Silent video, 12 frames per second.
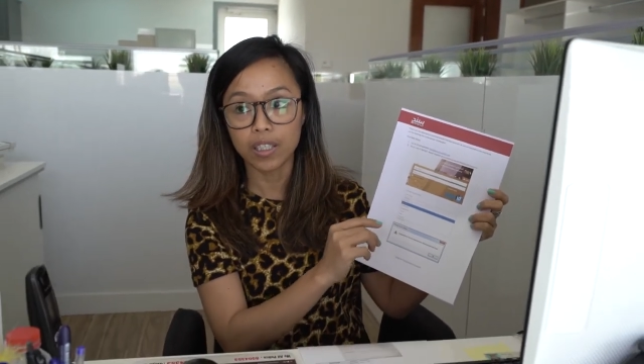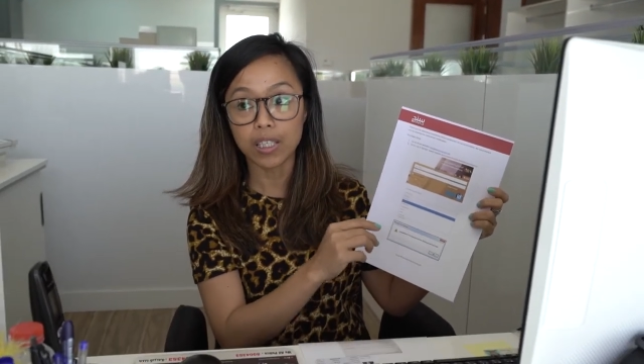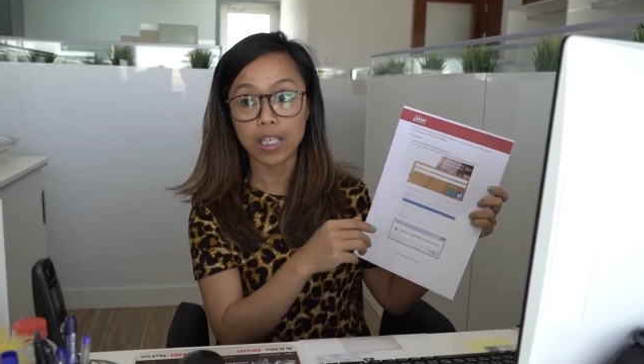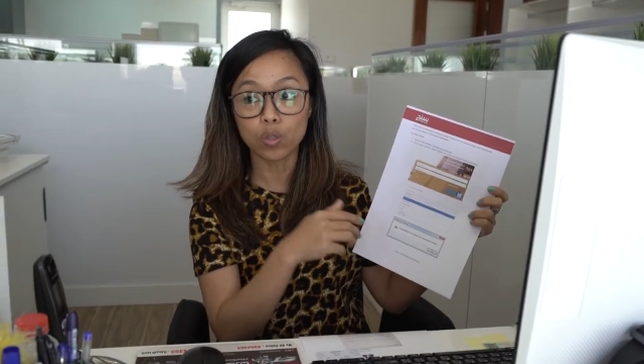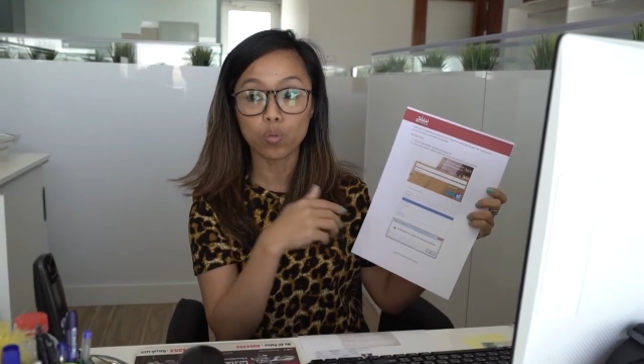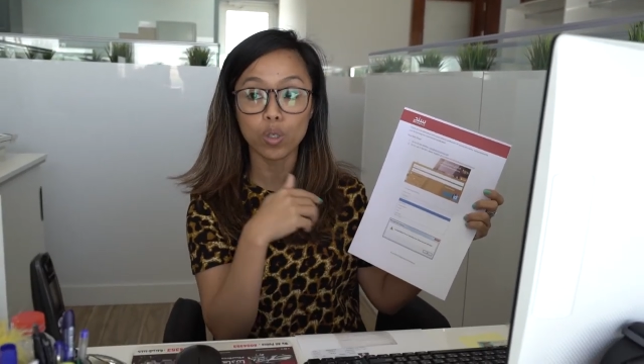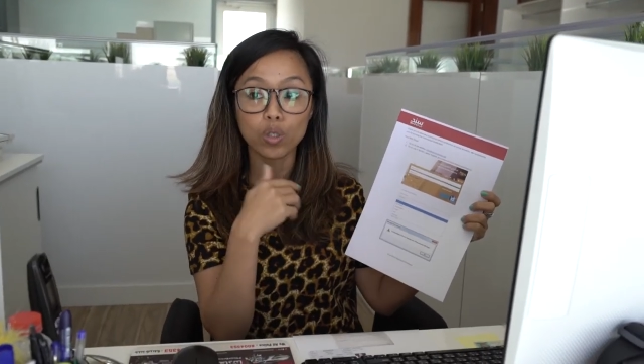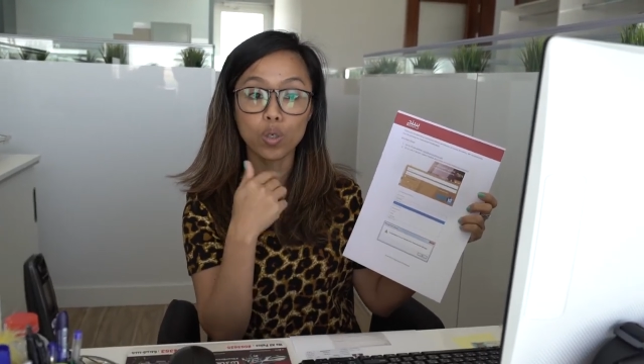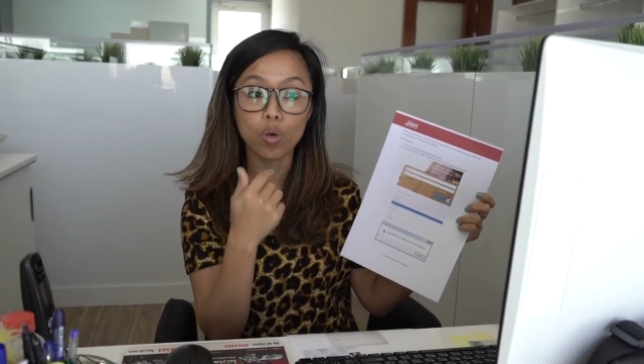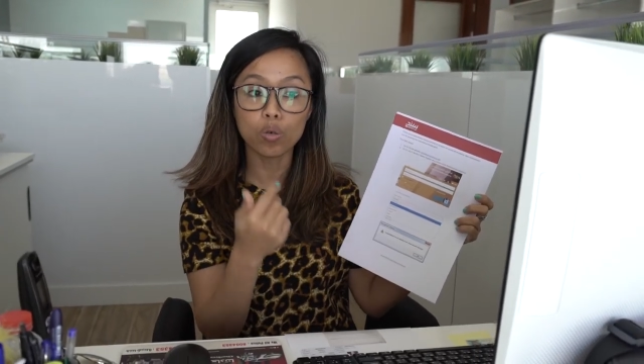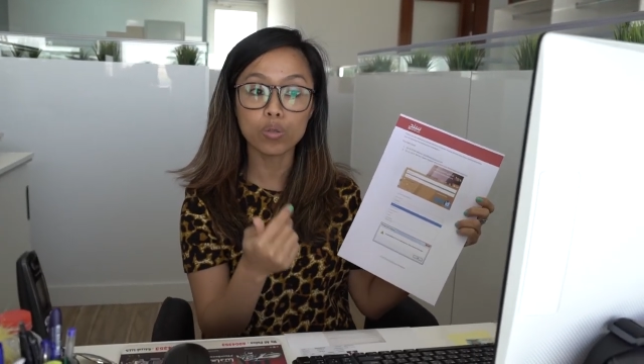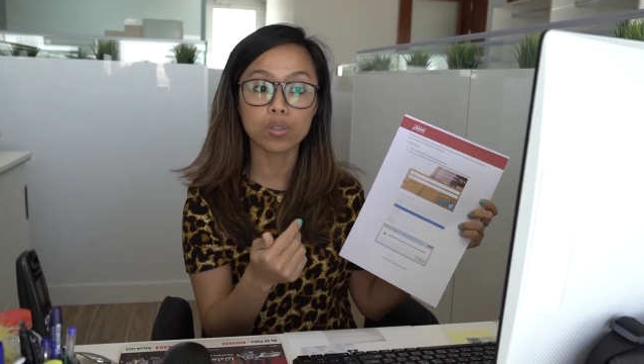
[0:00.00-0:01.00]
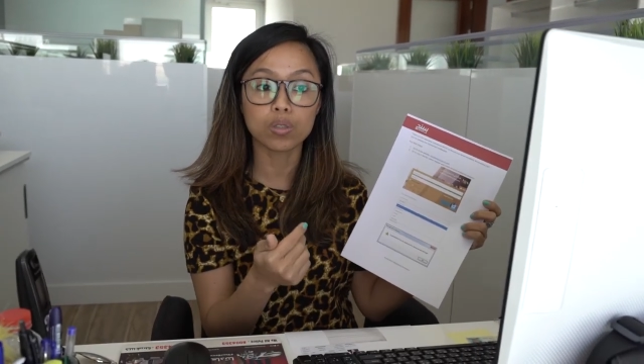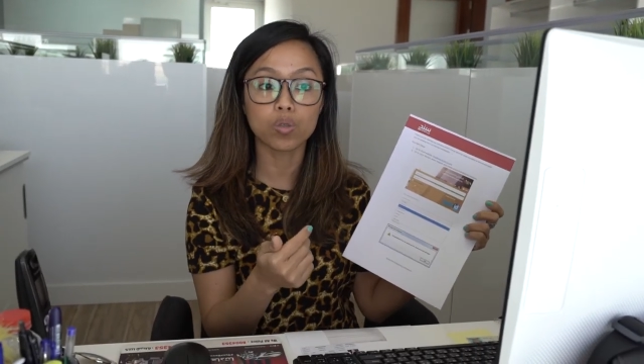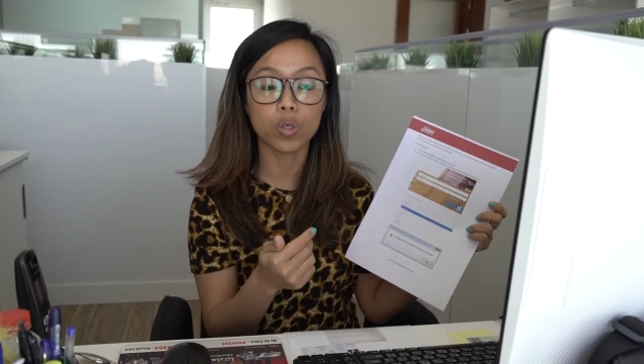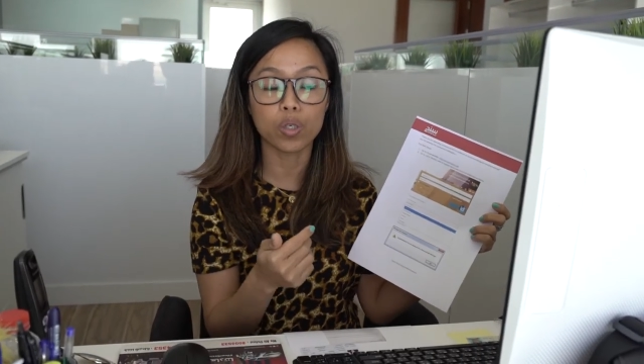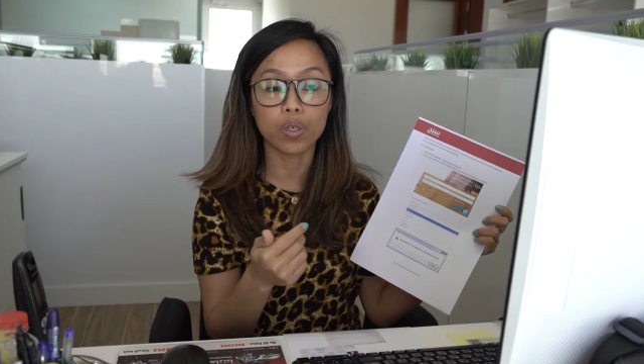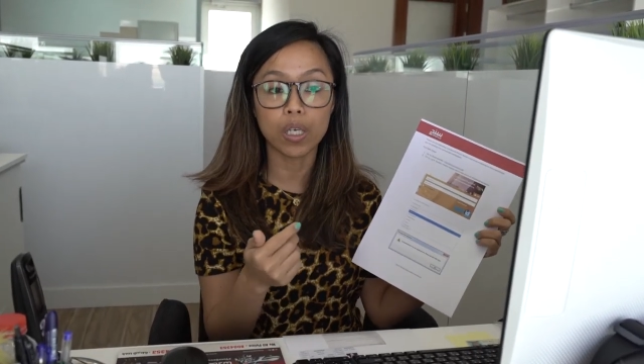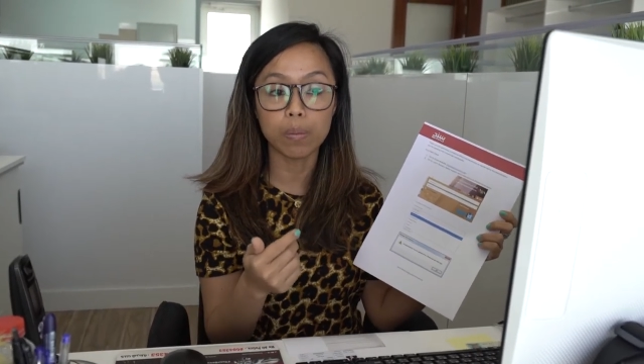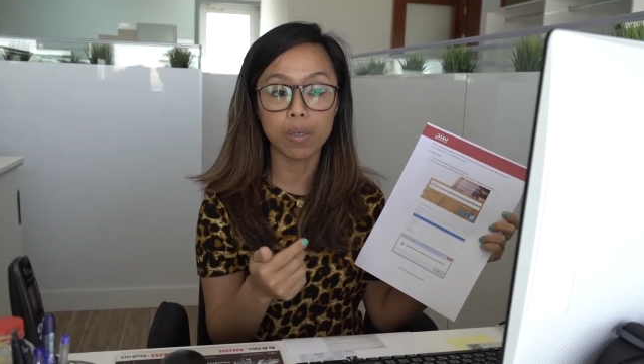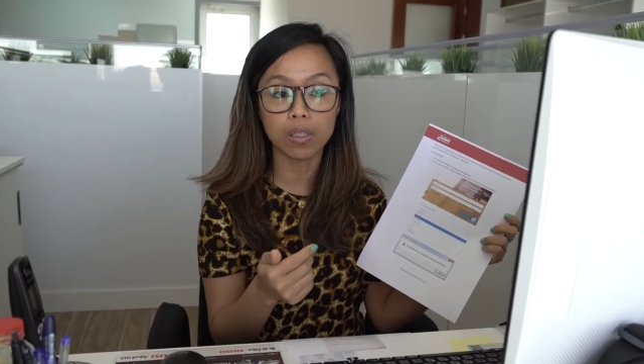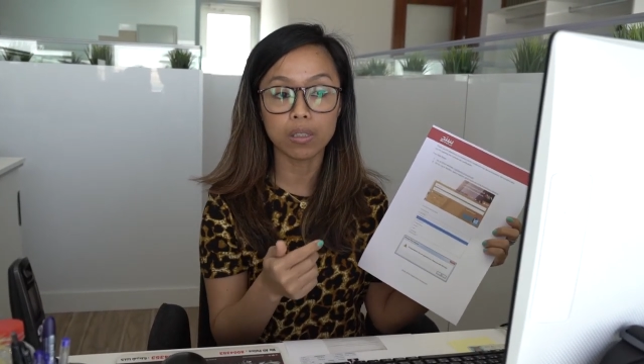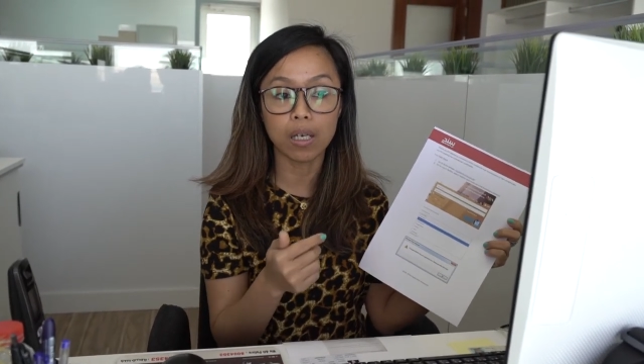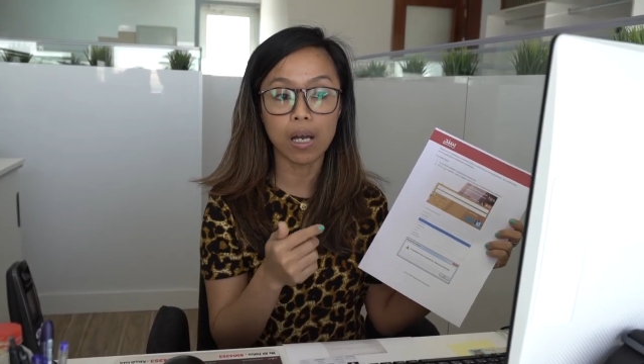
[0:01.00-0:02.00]
That will goes to your
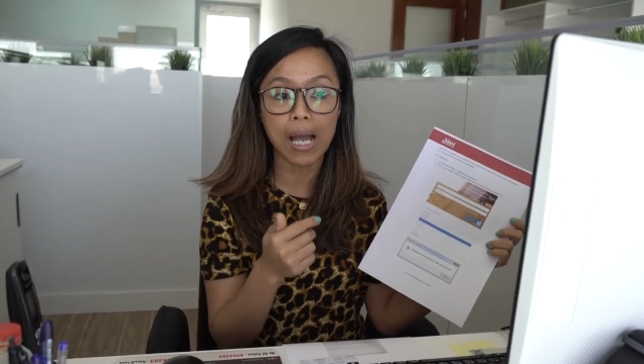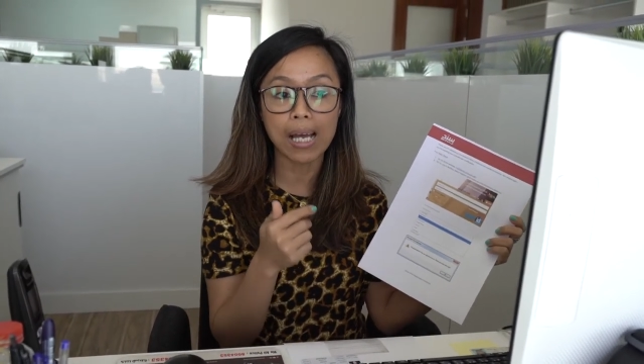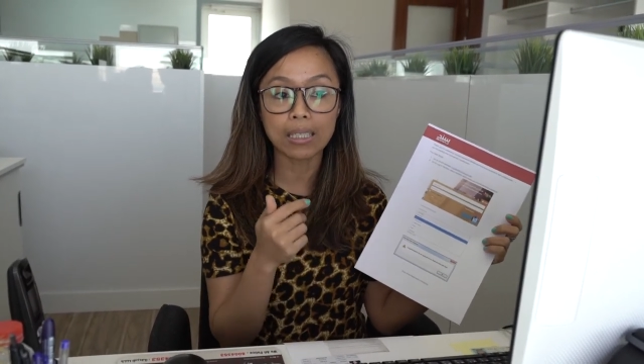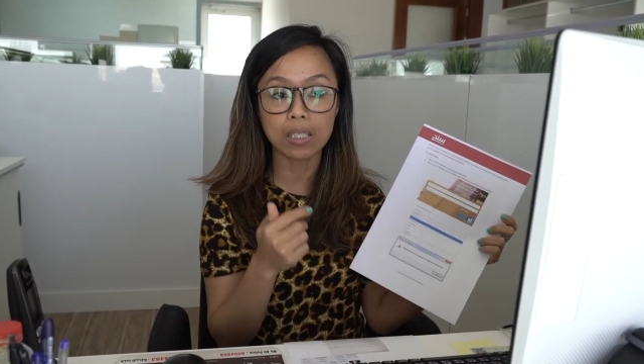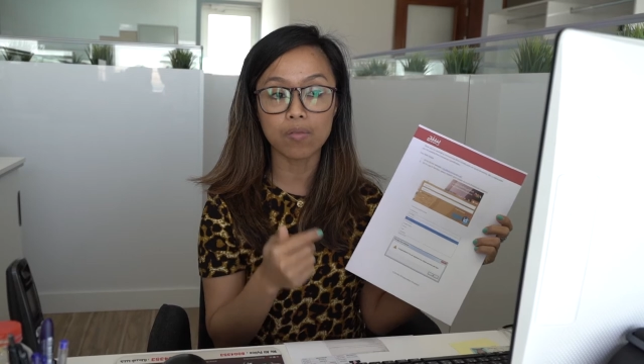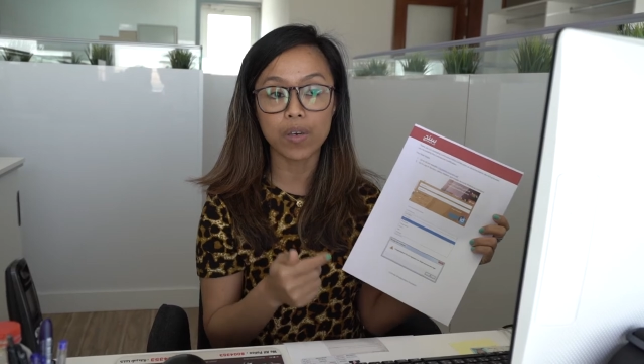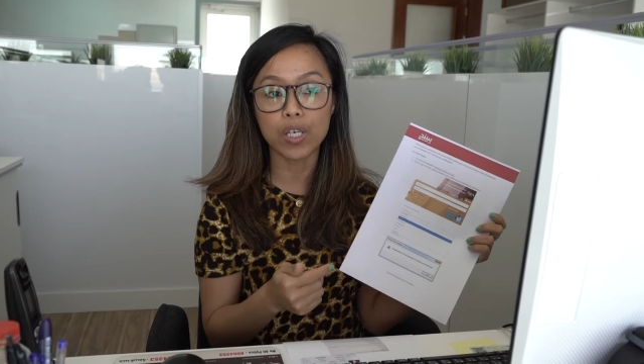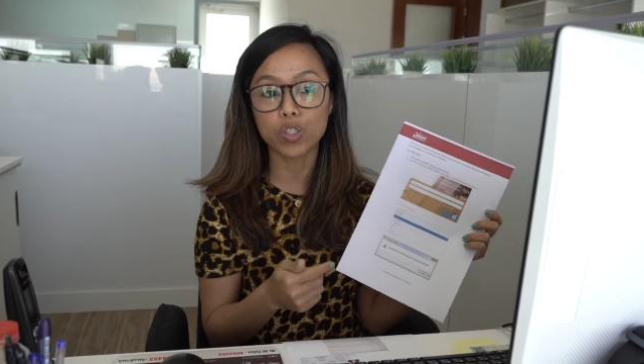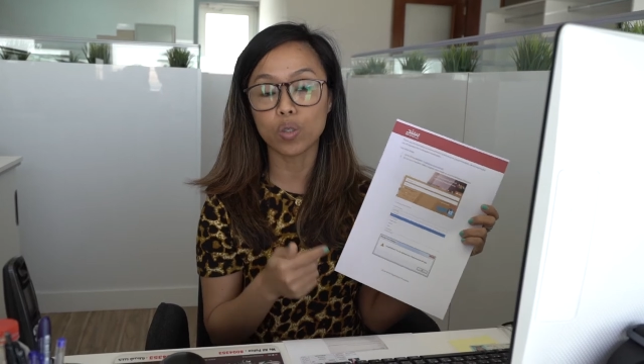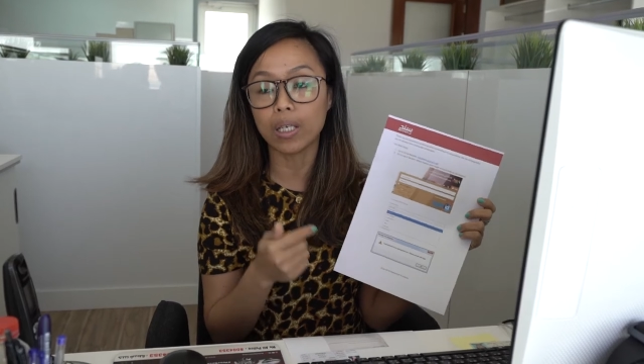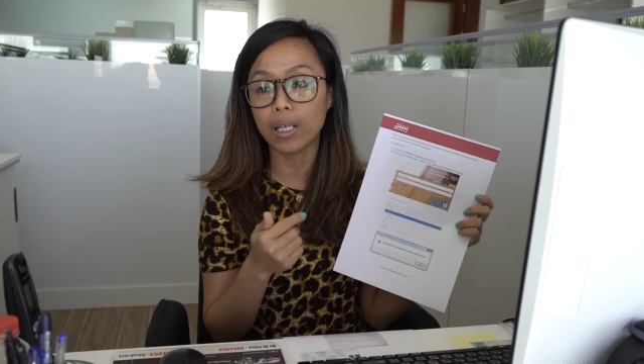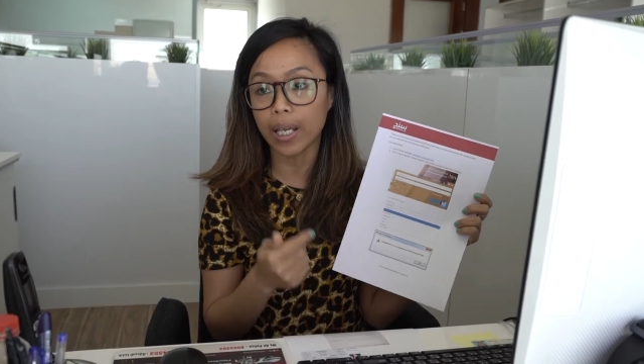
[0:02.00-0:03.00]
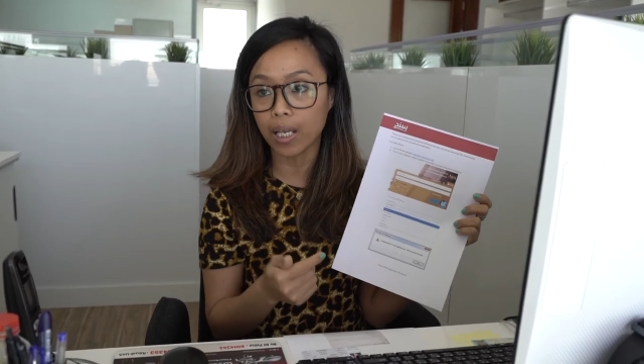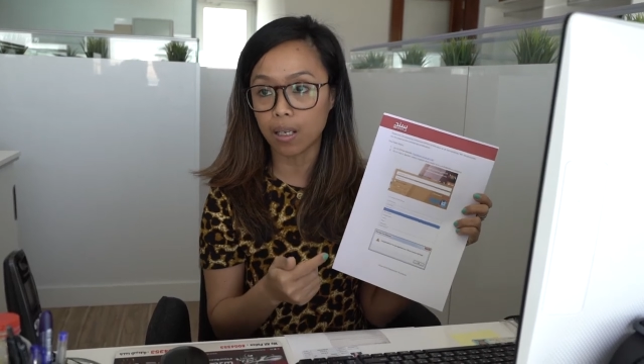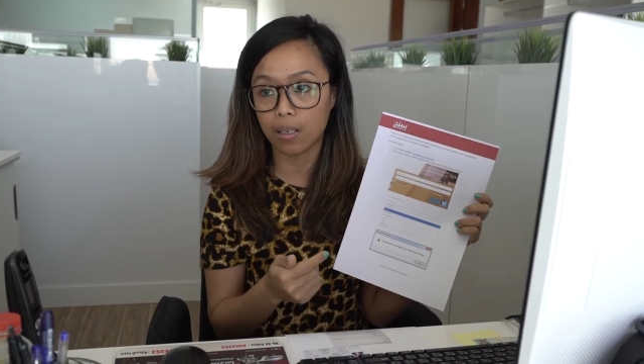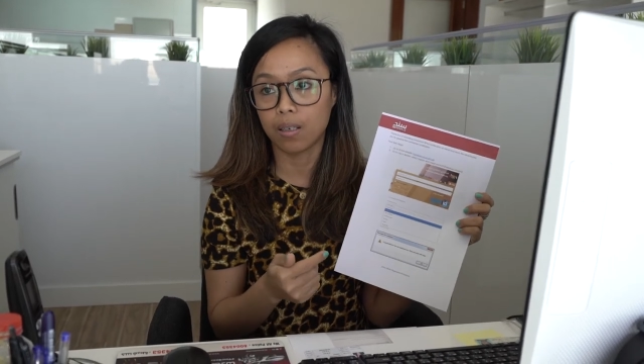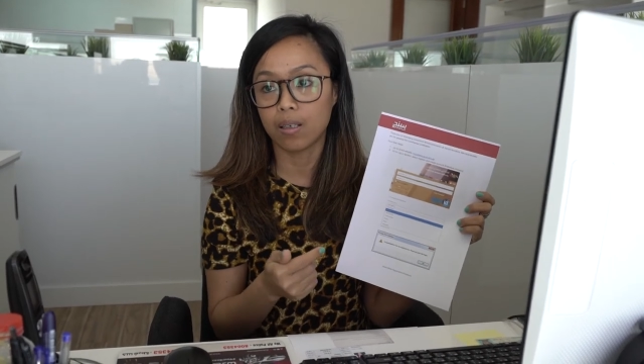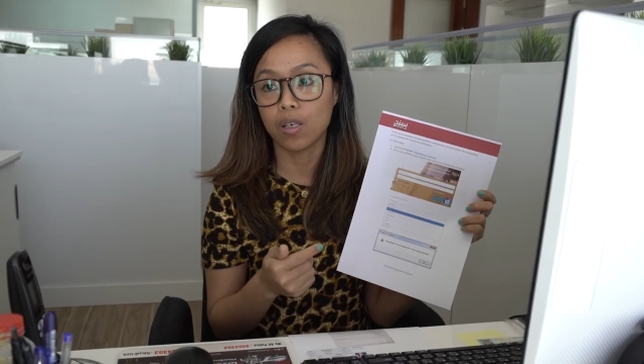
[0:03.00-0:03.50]
email the activation link